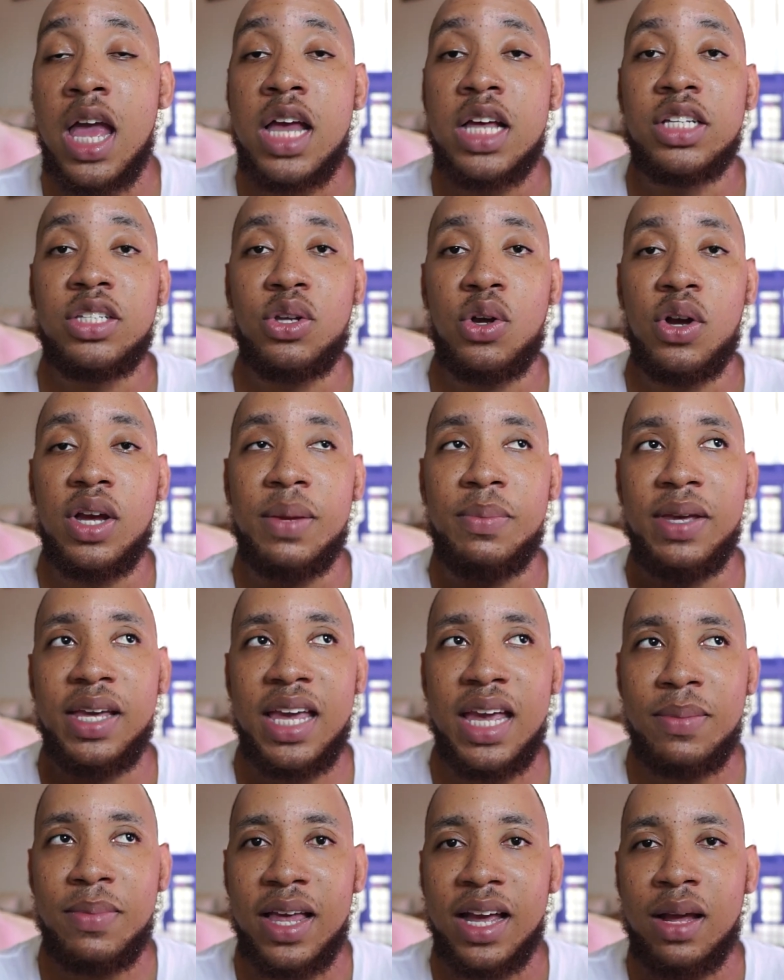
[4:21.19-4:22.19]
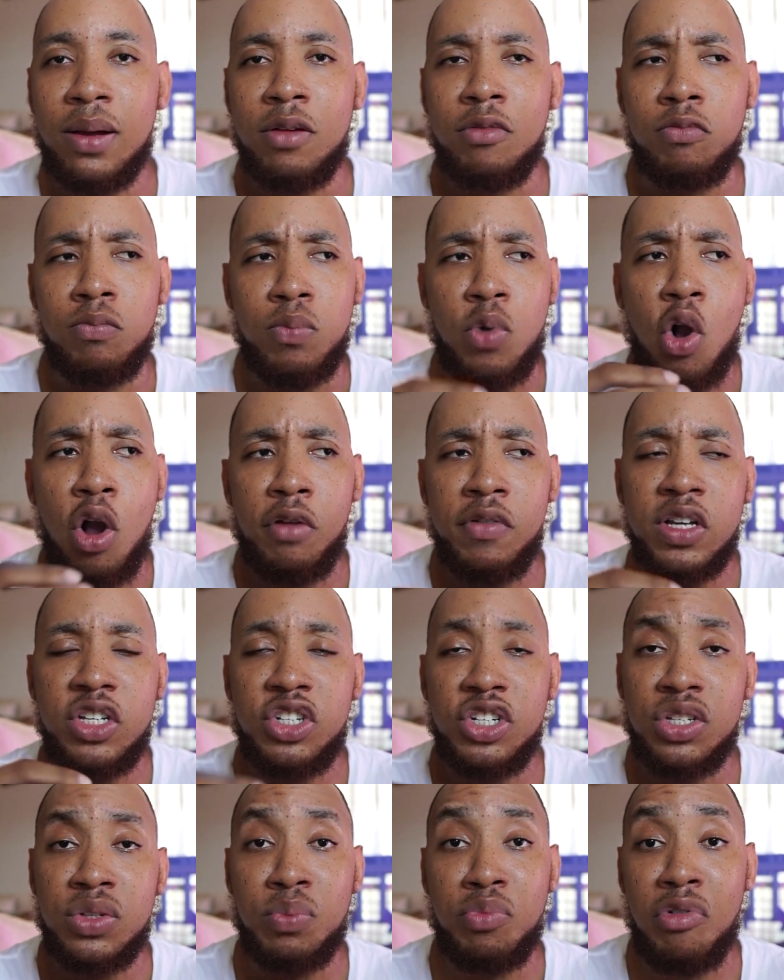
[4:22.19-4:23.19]
So it became like a
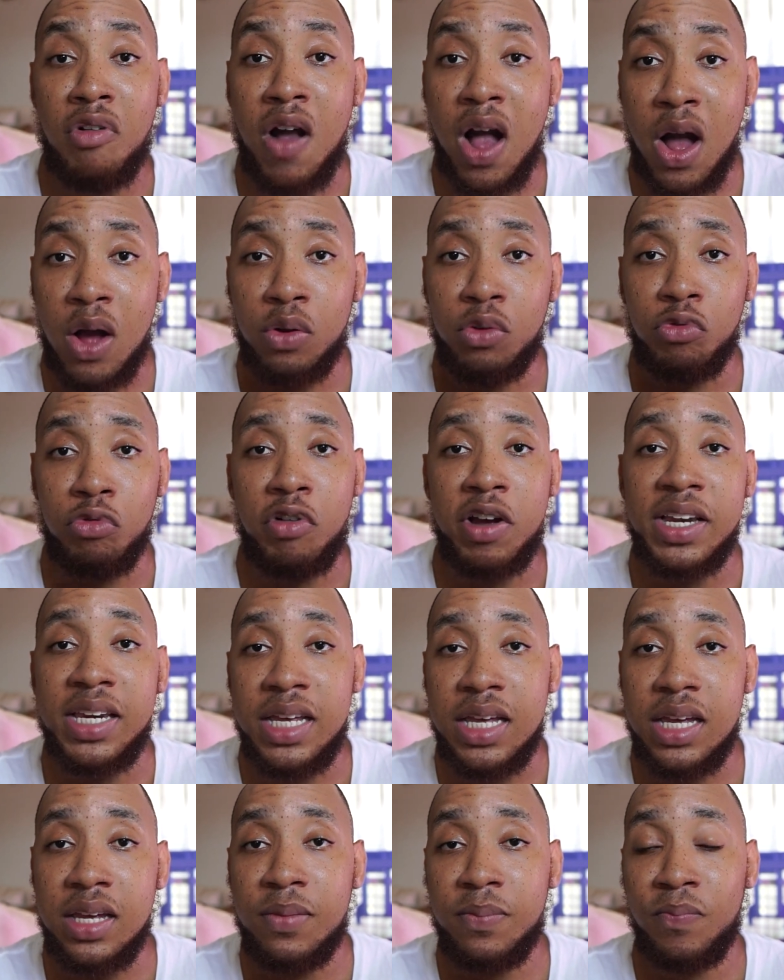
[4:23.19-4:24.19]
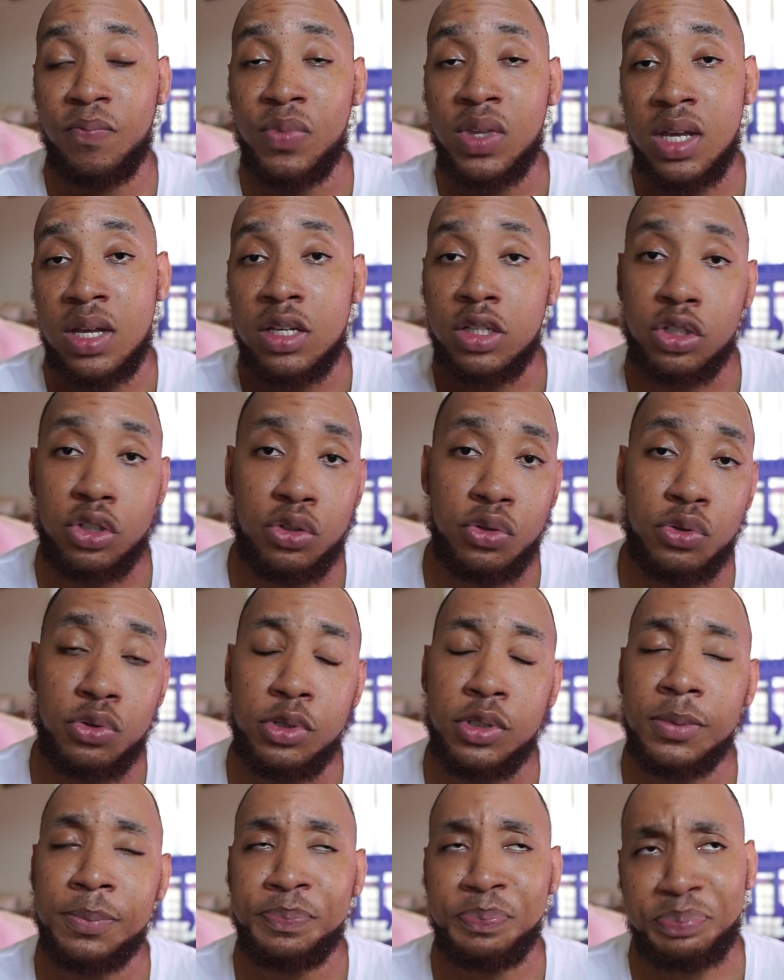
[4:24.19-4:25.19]
orangish brown runny
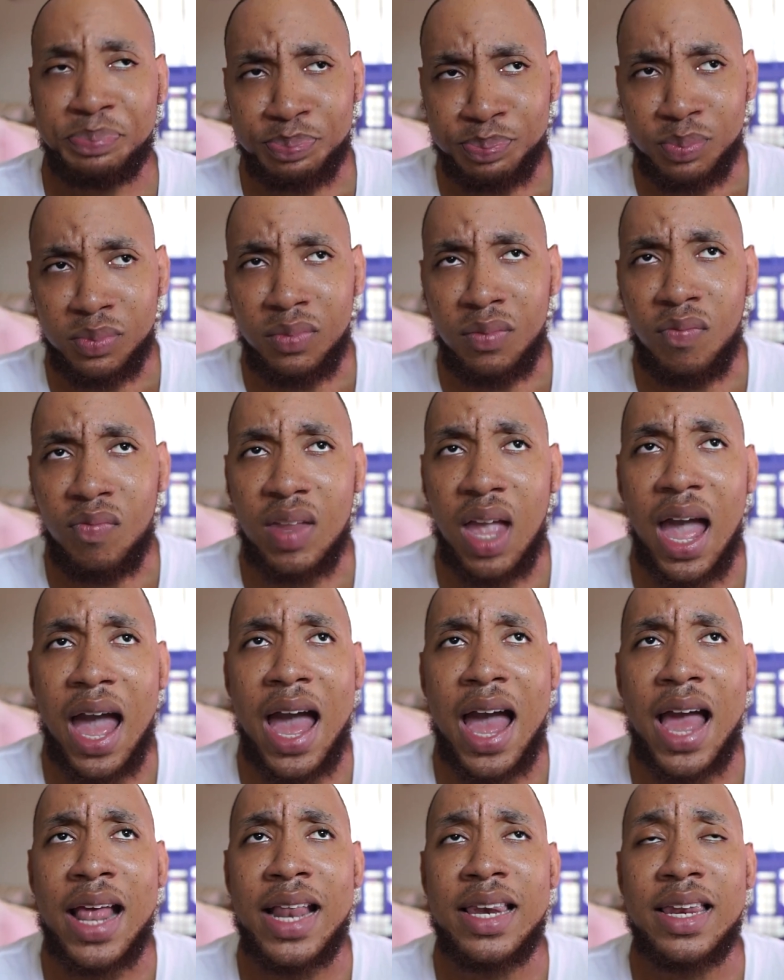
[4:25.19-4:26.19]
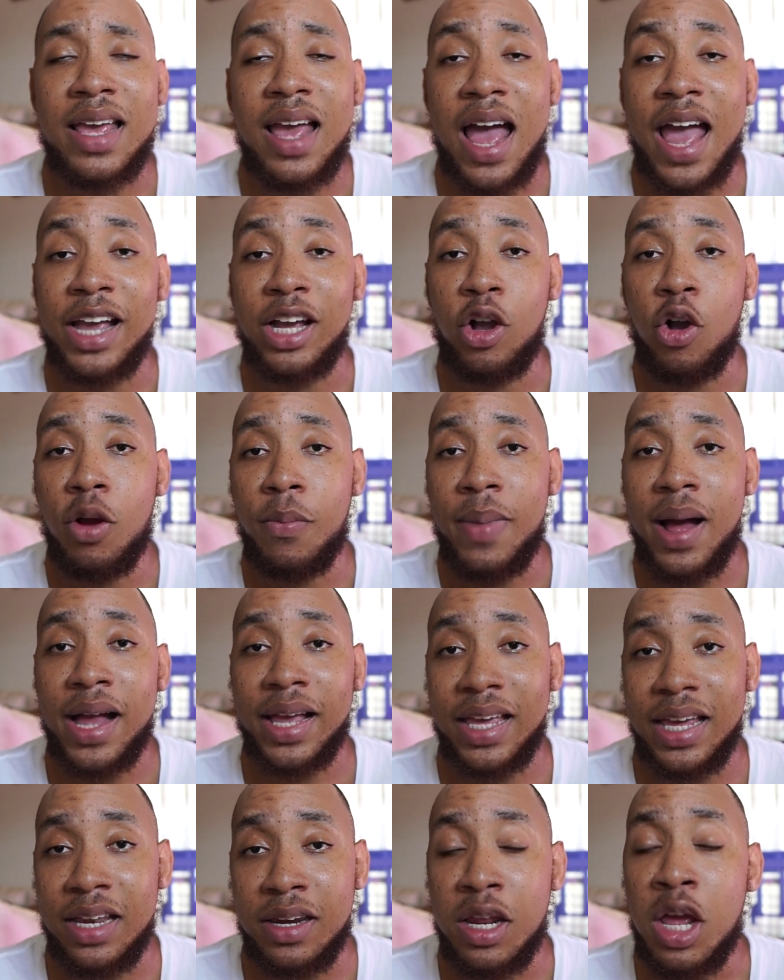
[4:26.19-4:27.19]
stool, and I got
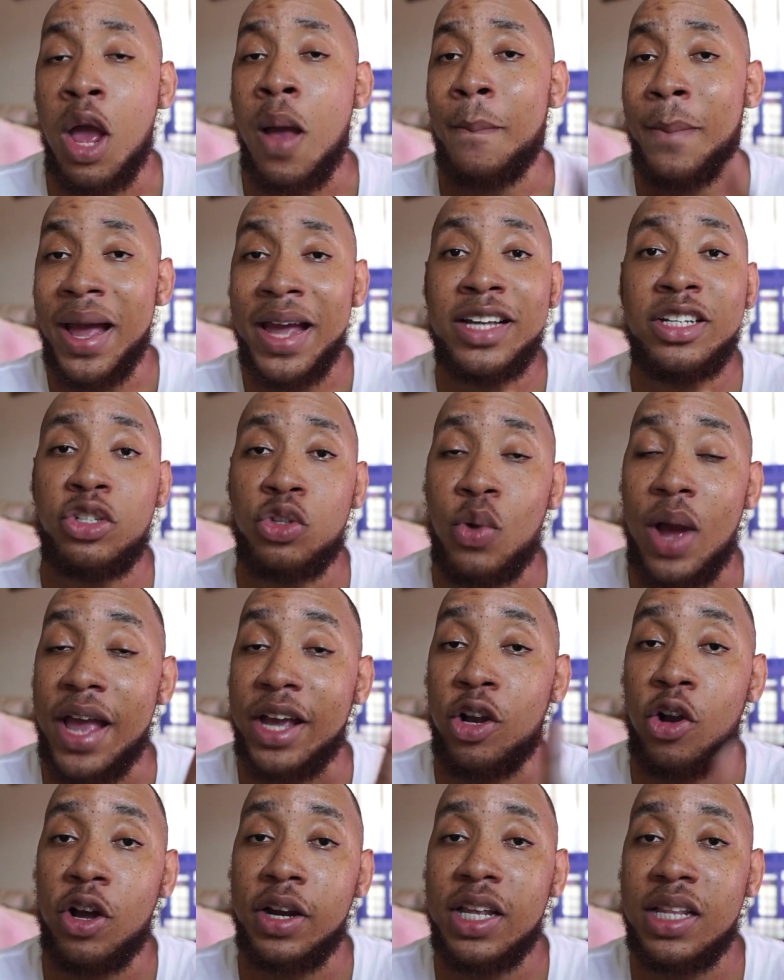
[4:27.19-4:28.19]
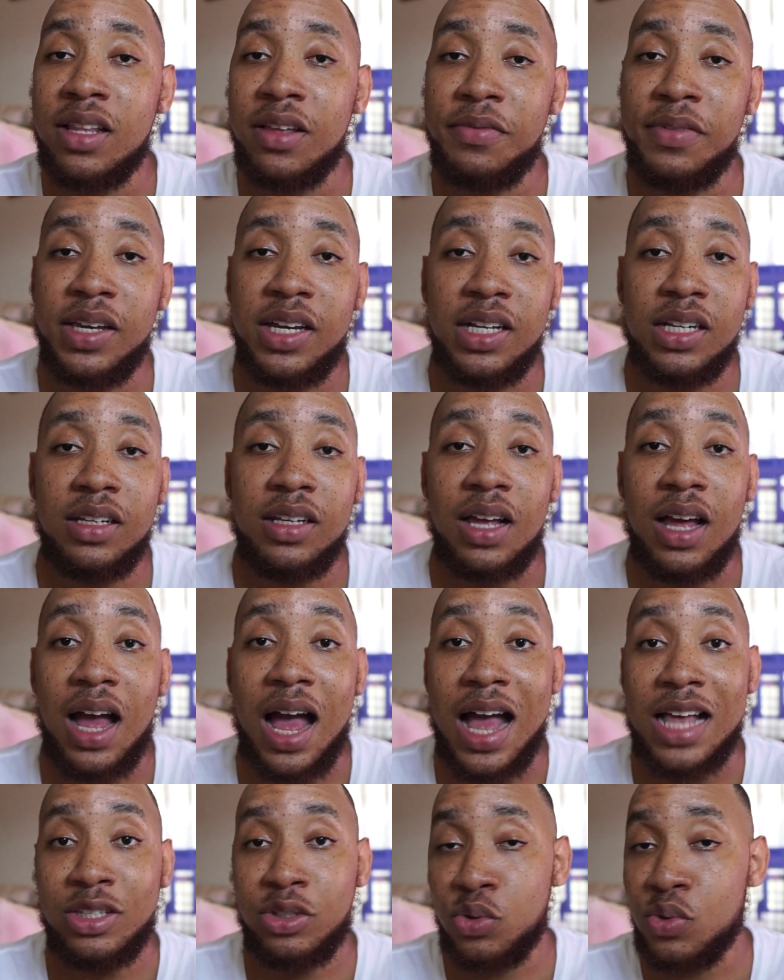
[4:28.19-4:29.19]
back in. Mind you, I got in the vehicle
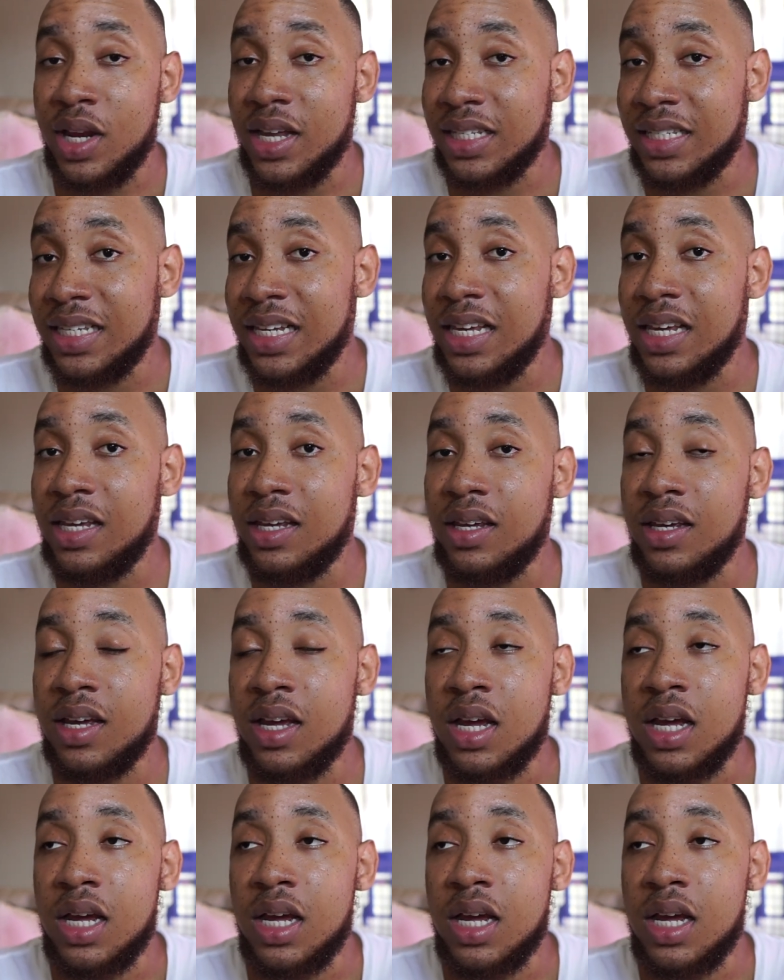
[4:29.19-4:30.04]
as soon as he